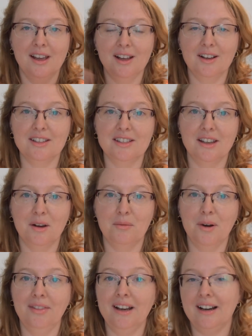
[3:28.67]
because
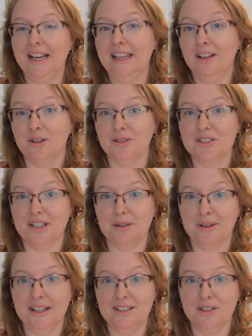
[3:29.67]
when they're in the
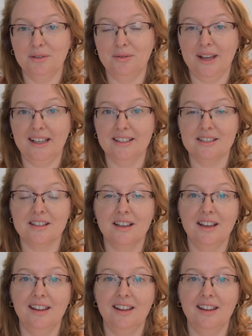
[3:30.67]
consideration phase,